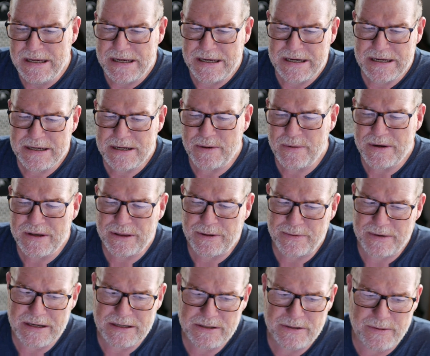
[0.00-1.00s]
an ongoing
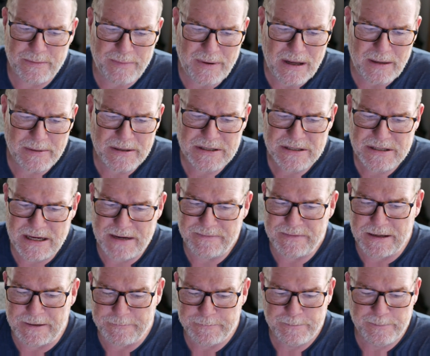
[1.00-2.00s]
threat to public
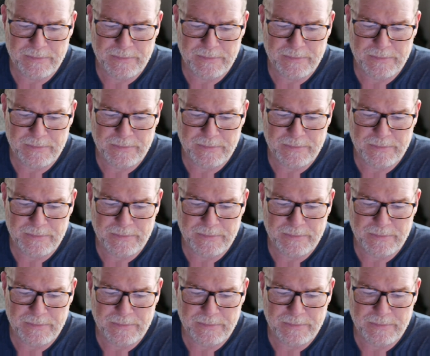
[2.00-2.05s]
safety.